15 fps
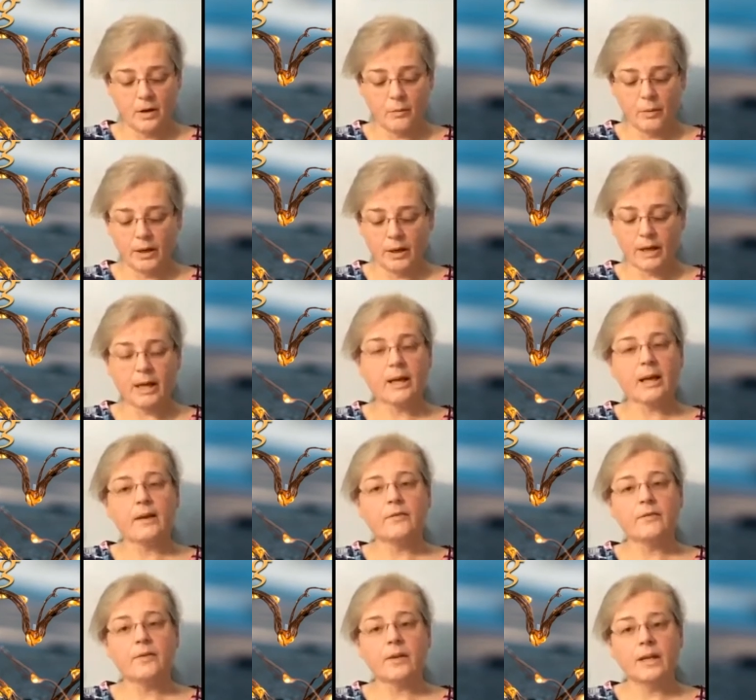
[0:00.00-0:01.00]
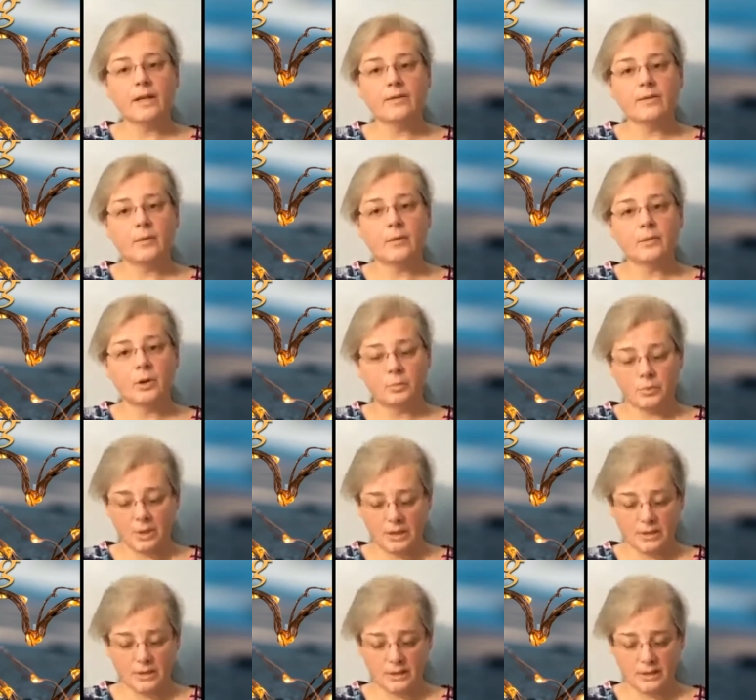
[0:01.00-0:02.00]
Where can I flee from your
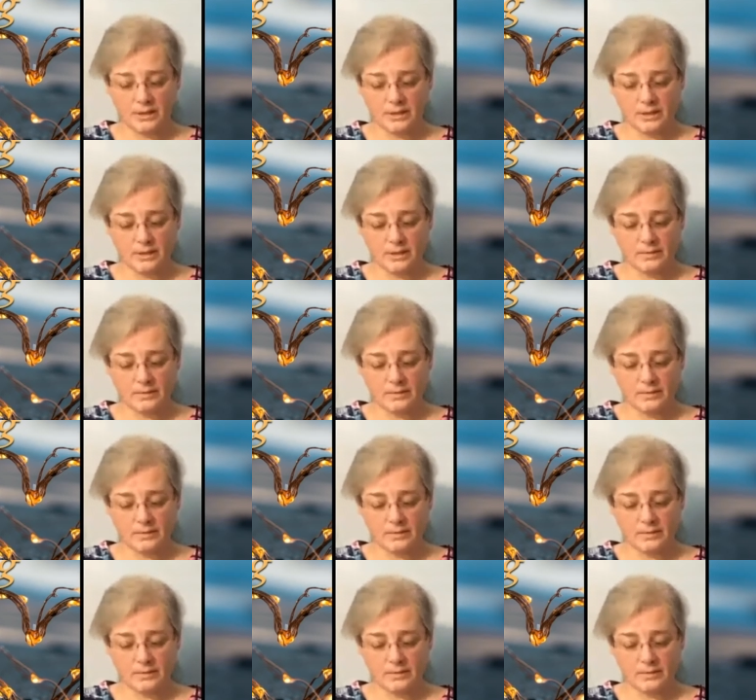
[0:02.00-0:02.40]
presence?